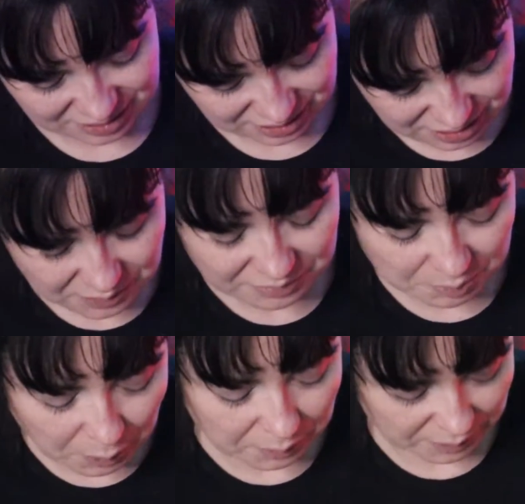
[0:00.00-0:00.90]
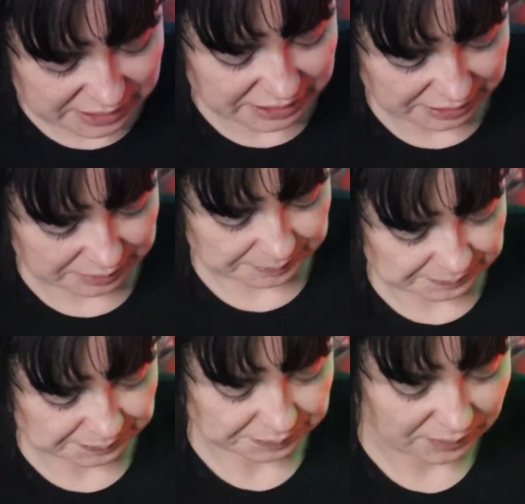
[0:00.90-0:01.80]
work to do, and we help
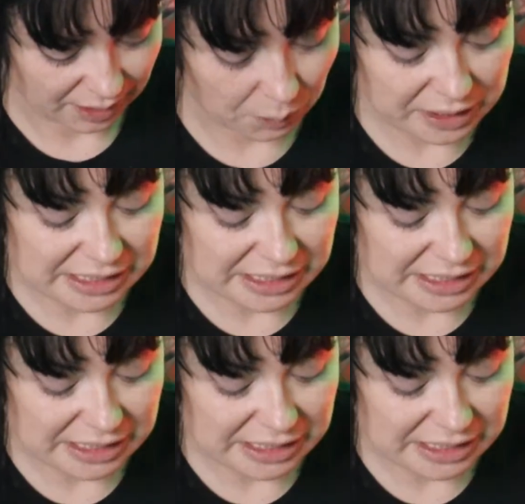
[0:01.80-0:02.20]
each other.